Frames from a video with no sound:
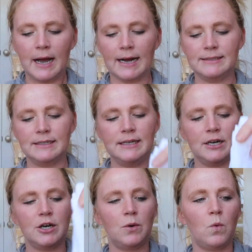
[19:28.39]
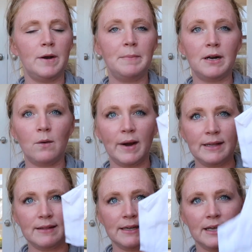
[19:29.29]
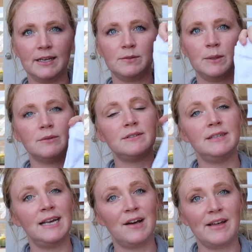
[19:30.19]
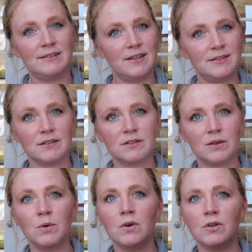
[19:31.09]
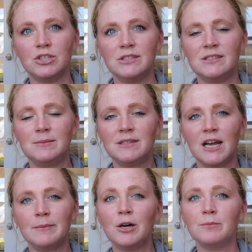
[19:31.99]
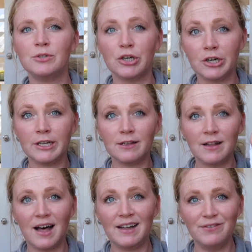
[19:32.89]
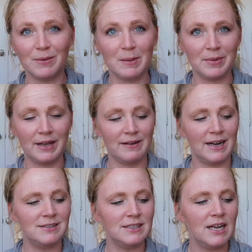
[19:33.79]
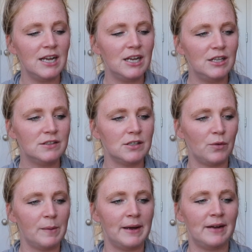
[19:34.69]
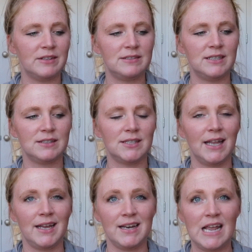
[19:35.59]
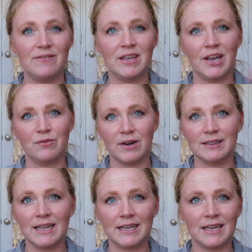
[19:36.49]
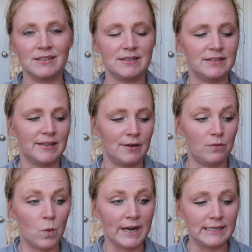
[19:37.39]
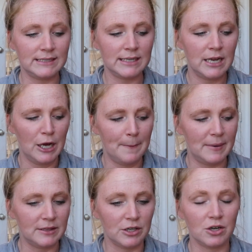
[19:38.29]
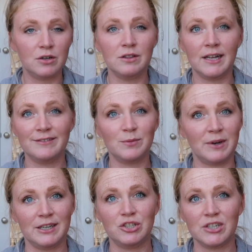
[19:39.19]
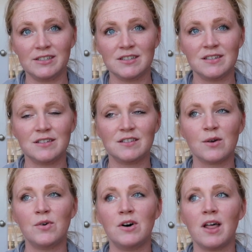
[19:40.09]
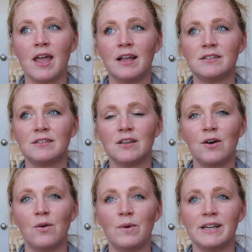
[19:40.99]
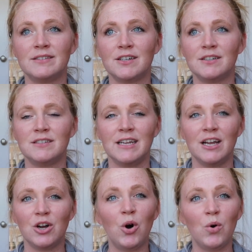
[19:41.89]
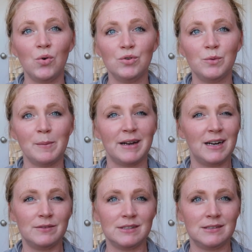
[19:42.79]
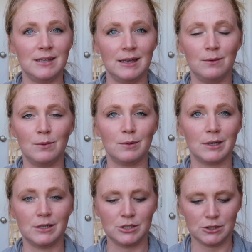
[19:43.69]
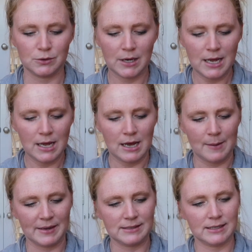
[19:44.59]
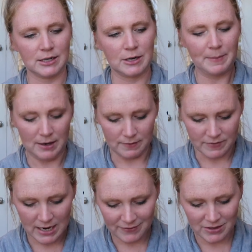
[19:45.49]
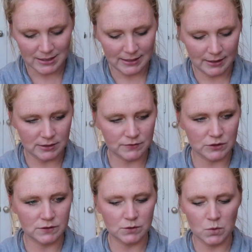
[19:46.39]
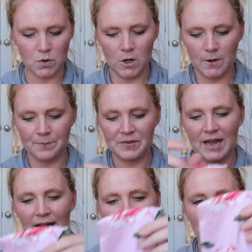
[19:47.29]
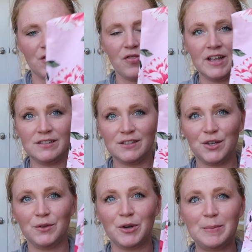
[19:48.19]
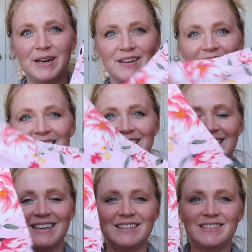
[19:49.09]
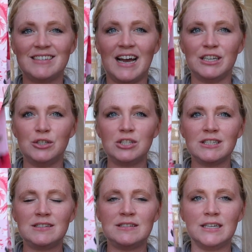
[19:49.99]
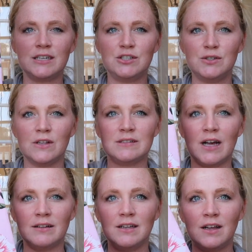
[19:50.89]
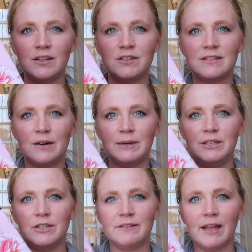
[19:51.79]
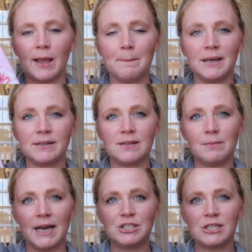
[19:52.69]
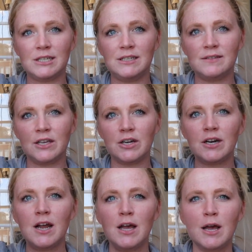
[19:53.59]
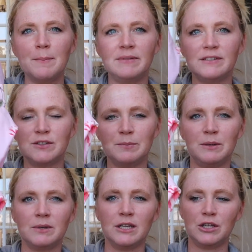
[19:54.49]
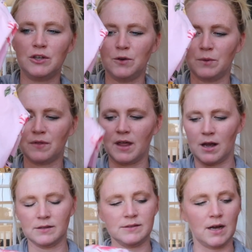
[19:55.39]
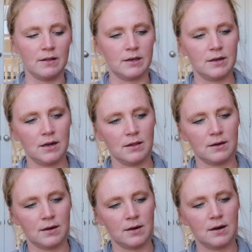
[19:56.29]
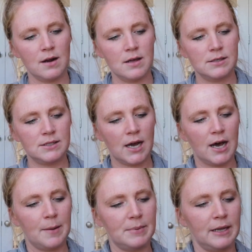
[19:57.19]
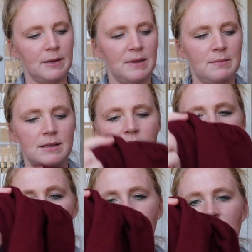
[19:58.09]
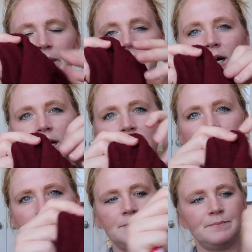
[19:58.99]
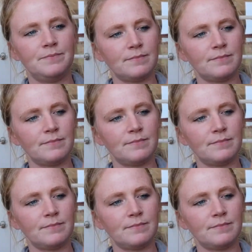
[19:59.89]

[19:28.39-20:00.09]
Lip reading: I did get her one pair of white leggings. We will see how that does at school. She seems to come home dirty a lot from the playground, So we might have to stick to like navy and red leggings instead of white, but the girl loves wearing dresses to school. And so when it starts to get cold, we might have to see what we're gonna do. I did get her a pair of navy leggings for school. I got her this cute little pair of leggings. I usually stick to the solid colors, that way you can like mix and match it easier. But this will be really cute with like a solid color top, like maybe this one that we got her.